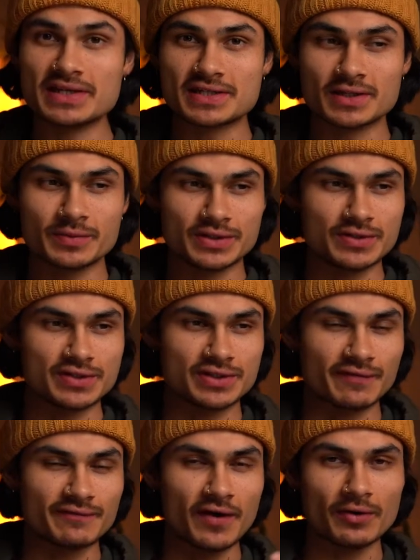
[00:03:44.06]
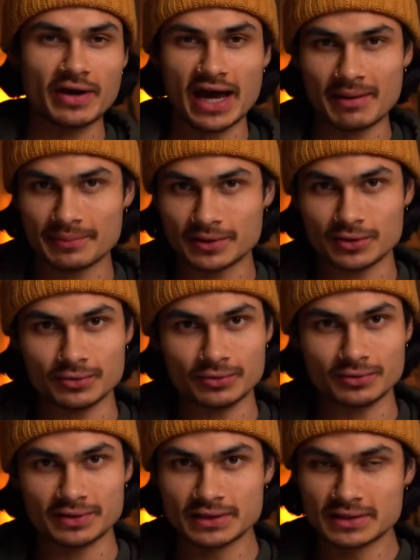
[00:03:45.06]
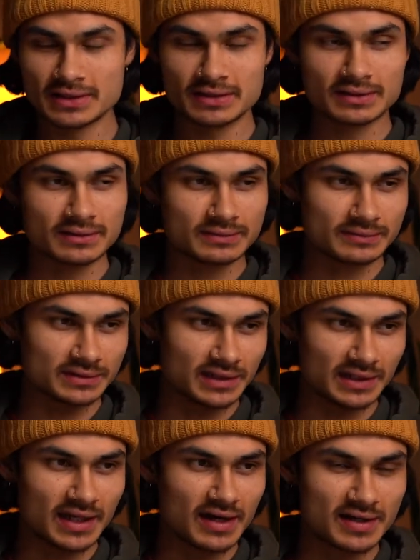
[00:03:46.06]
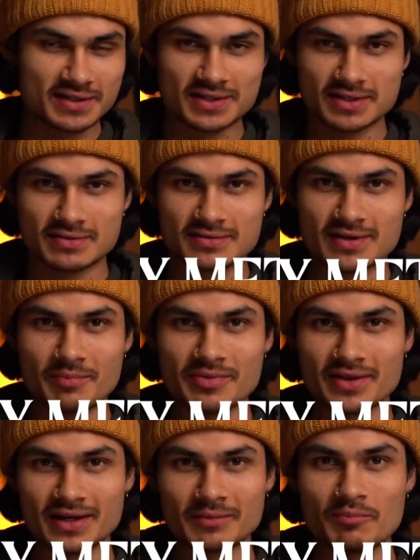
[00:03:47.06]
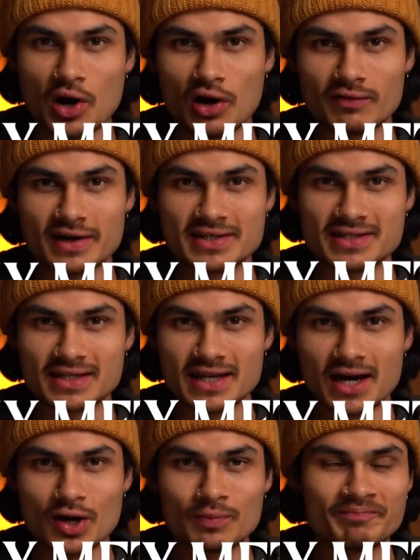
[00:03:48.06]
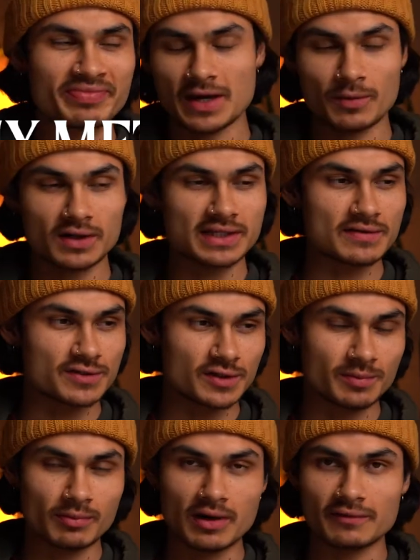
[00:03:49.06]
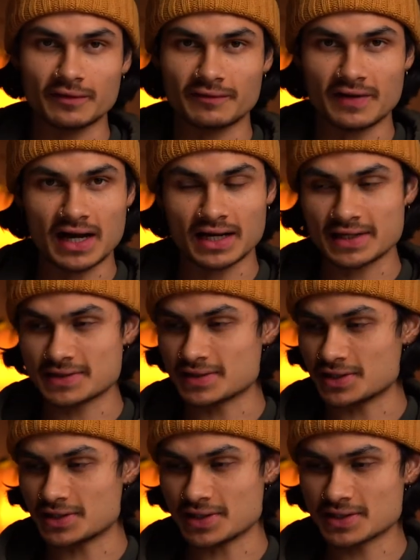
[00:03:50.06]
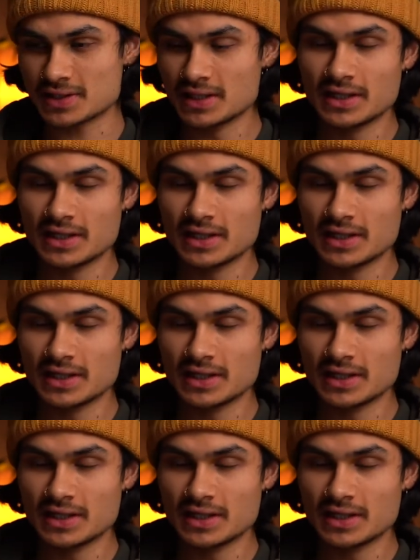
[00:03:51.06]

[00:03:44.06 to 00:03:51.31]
meter. We used a phone app called Lux something. I'll write it now. That worked out super well for Fares to just